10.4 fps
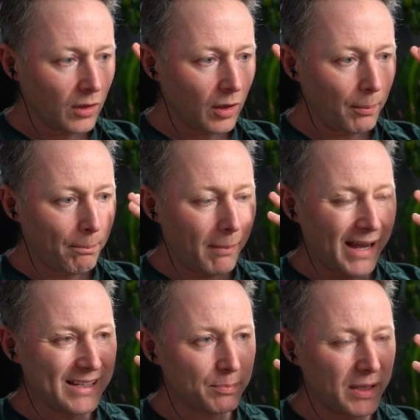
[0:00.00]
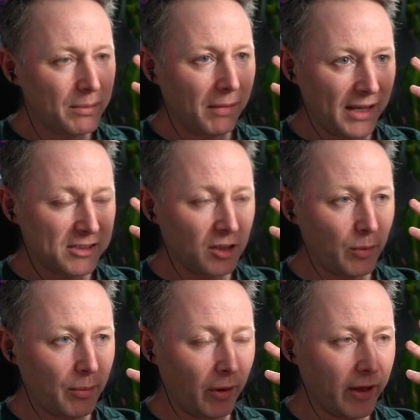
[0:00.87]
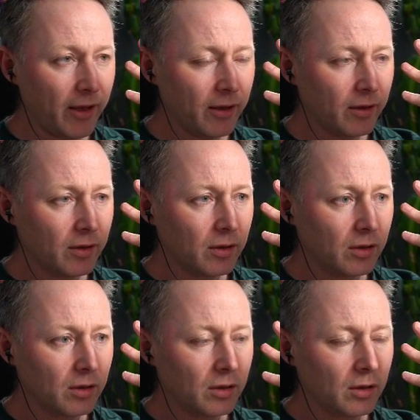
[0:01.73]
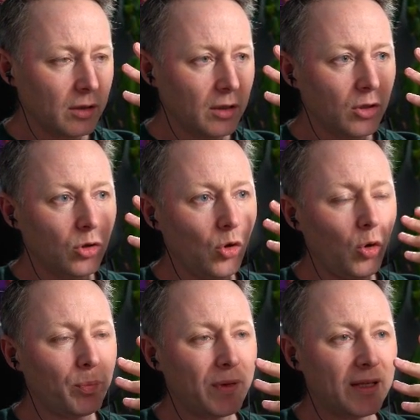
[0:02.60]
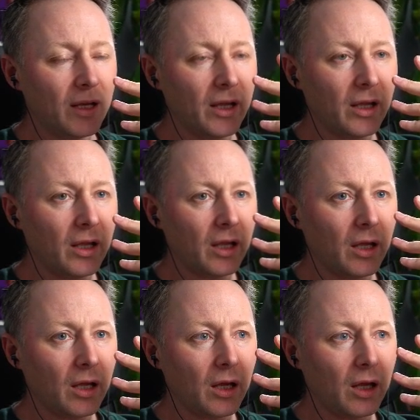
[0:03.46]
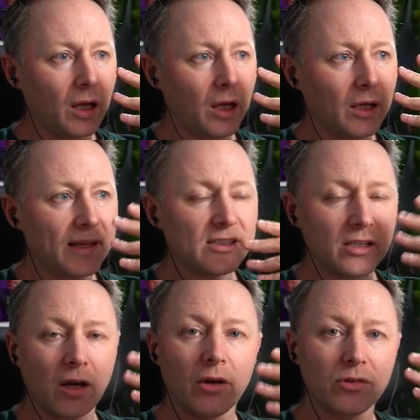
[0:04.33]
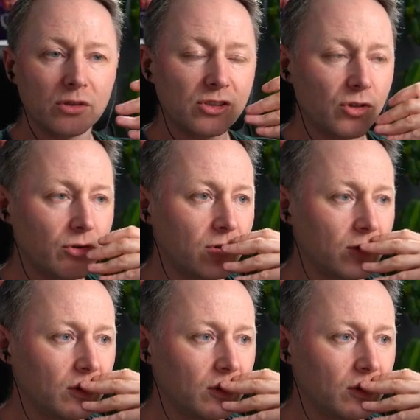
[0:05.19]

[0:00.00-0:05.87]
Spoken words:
being miserly with money, not being easily understood.